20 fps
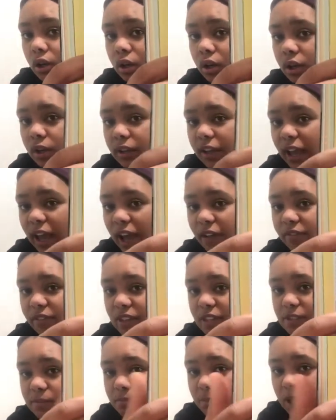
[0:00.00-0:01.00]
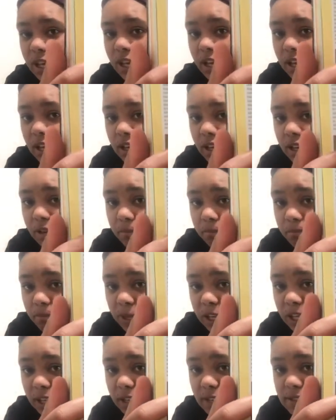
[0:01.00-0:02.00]
They have these big
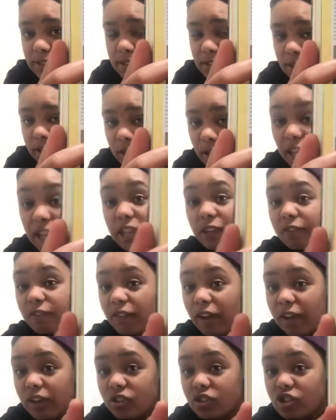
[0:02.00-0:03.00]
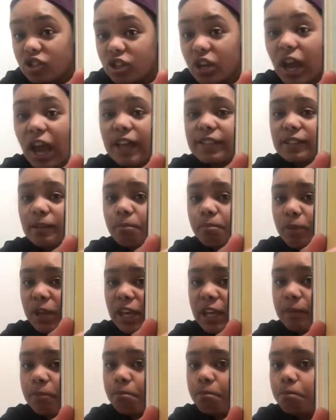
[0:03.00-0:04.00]
beaks. Any finch has a big
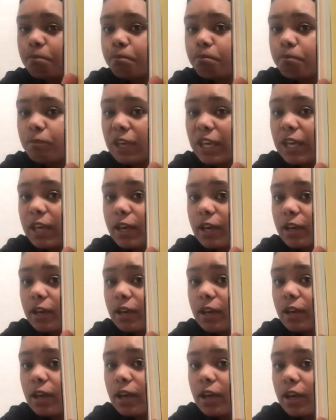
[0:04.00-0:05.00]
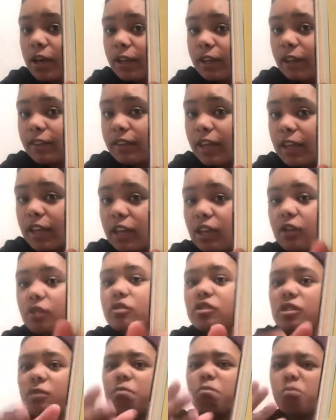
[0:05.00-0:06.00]
beak that they use to
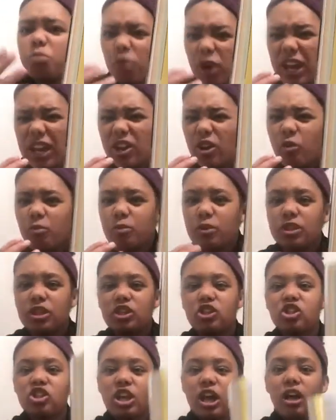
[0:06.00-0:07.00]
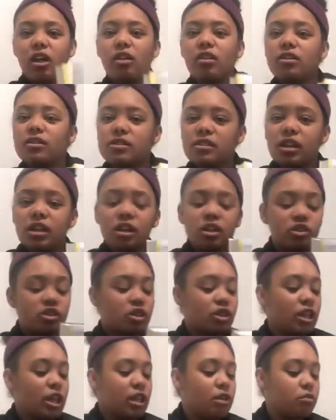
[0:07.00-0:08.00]
break open the shells. So
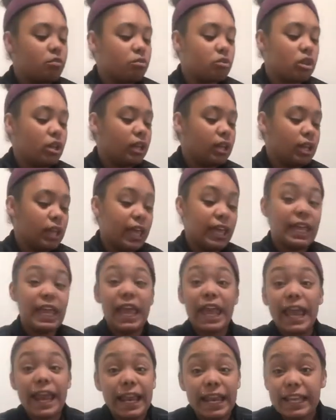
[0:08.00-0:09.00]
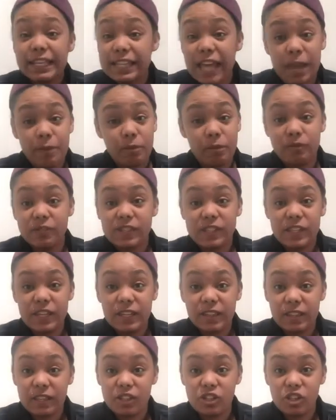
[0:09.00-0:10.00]
they really like any type of seed
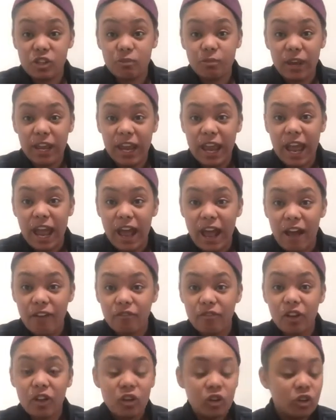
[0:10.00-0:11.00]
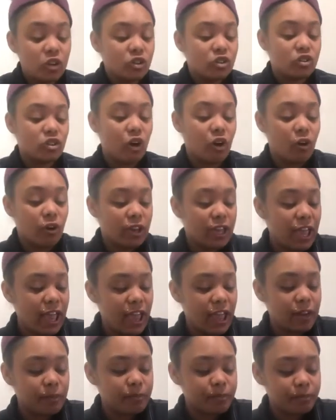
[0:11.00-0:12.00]
that you might have. So
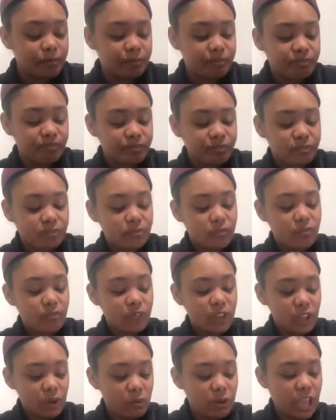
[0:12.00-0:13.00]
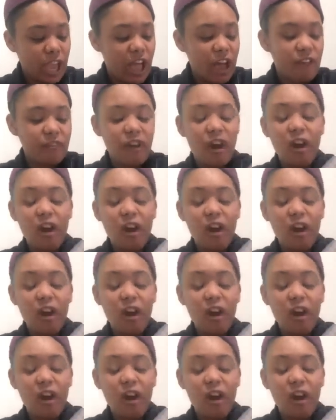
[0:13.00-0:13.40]
again, we have our